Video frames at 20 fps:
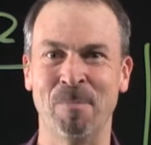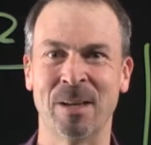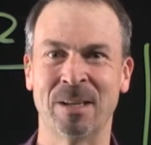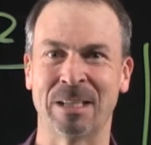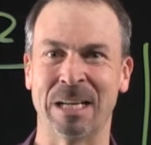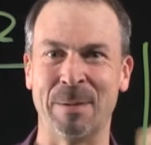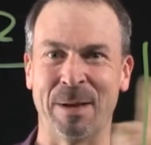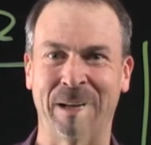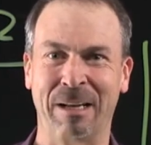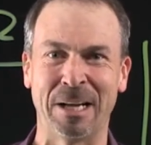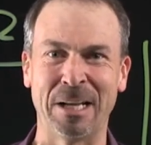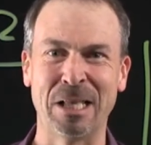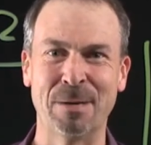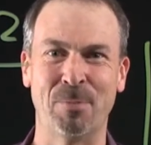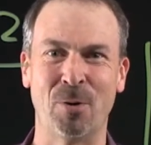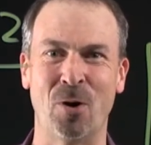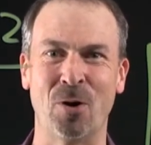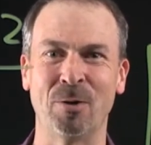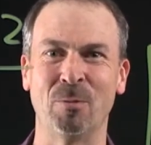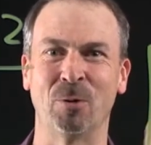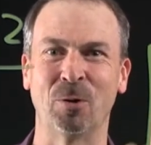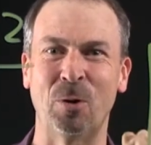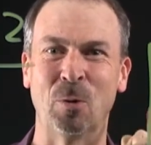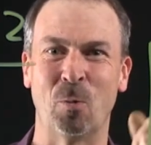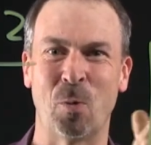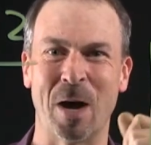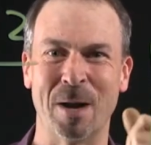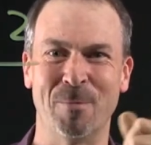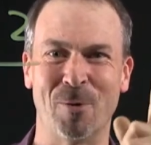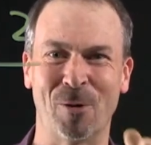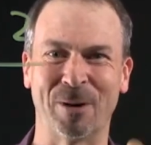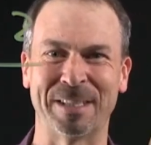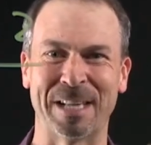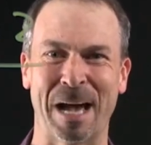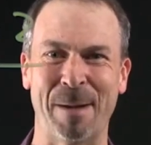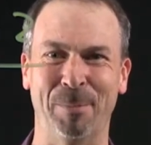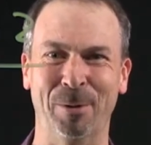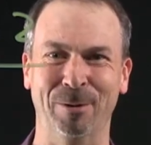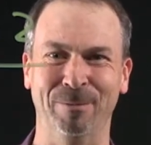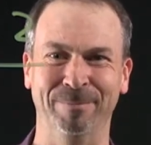So let me clean the board. We'll do one more
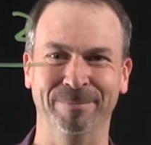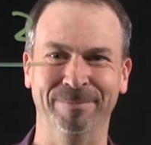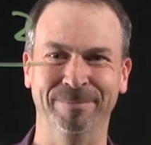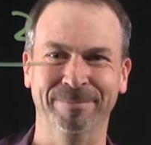example.